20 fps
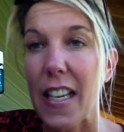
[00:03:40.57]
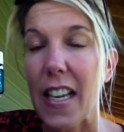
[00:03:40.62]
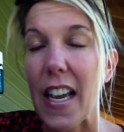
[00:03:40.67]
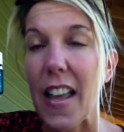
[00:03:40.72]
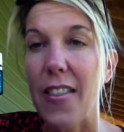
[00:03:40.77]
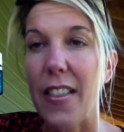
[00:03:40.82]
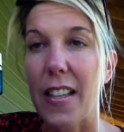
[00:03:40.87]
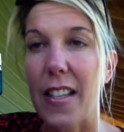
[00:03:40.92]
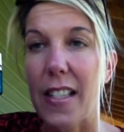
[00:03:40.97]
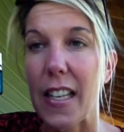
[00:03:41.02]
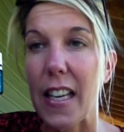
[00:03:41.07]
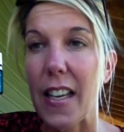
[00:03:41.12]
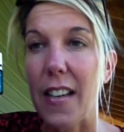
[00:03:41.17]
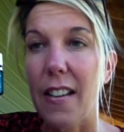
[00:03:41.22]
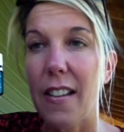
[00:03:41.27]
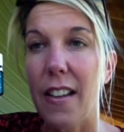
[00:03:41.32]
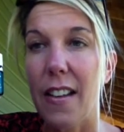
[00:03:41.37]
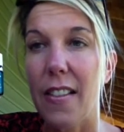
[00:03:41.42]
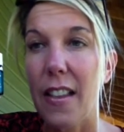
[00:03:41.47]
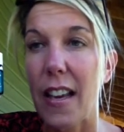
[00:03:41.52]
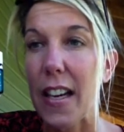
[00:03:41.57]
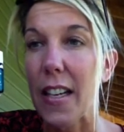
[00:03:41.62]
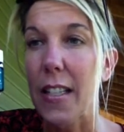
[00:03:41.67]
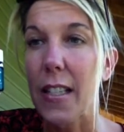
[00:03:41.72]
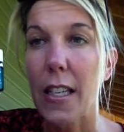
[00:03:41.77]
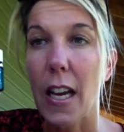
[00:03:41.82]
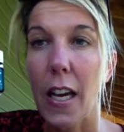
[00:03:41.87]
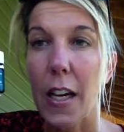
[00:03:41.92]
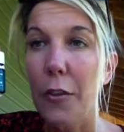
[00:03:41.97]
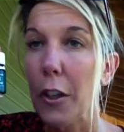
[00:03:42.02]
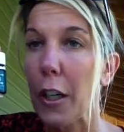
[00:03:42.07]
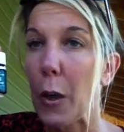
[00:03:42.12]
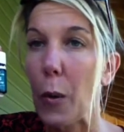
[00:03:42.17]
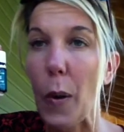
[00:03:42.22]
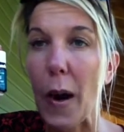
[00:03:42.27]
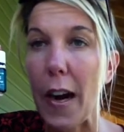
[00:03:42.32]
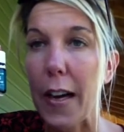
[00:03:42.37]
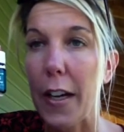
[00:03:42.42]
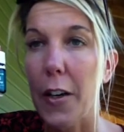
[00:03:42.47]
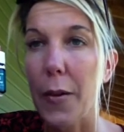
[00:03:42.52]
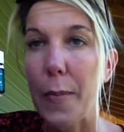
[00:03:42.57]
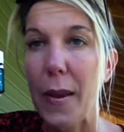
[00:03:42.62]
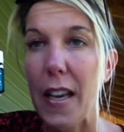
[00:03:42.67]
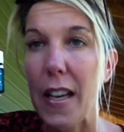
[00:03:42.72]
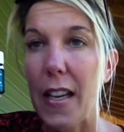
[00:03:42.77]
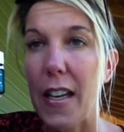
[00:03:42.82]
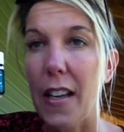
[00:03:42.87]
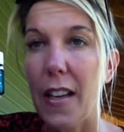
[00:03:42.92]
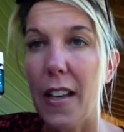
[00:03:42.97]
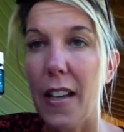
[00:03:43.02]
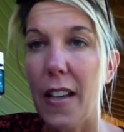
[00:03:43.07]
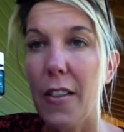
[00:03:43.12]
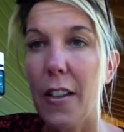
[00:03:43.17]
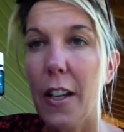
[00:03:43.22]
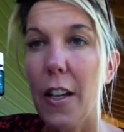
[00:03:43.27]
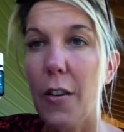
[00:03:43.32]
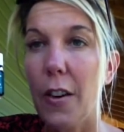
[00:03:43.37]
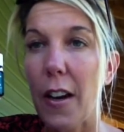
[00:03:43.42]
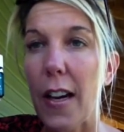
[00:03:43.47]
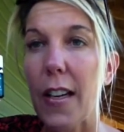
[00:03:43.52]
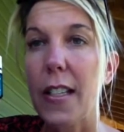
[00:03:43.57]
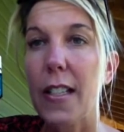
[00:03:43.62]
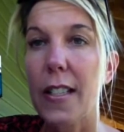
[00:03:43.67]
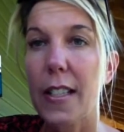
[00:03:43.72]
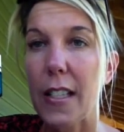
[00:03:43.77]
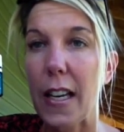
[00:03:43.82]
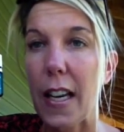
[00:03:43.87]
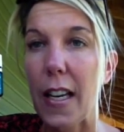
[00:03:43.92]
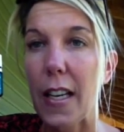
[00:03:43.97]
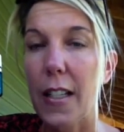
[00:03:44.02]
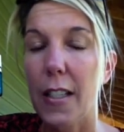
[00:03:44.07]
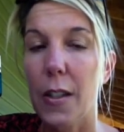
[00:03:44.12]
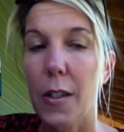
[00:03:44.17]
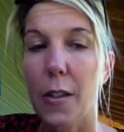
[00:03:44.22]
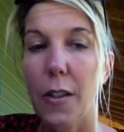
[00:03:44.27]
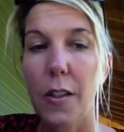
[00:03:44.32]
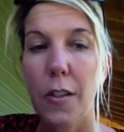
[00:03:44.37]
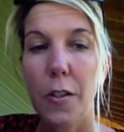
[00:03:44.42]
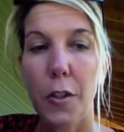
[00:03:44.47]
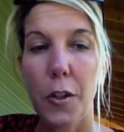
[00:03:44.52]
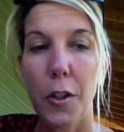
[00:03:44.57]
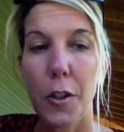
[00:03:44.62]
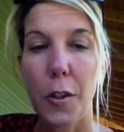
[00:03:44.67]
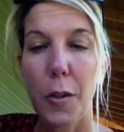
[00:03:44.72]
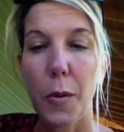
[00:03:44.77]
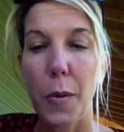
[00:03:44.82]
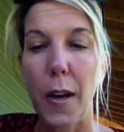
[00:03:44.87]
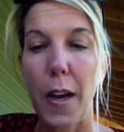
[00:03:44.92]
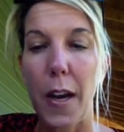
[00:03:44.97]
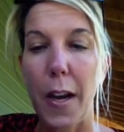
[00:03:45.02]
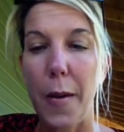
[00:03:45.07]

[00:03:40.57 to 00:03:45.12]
and the seal, and that is not a requirement in the United States to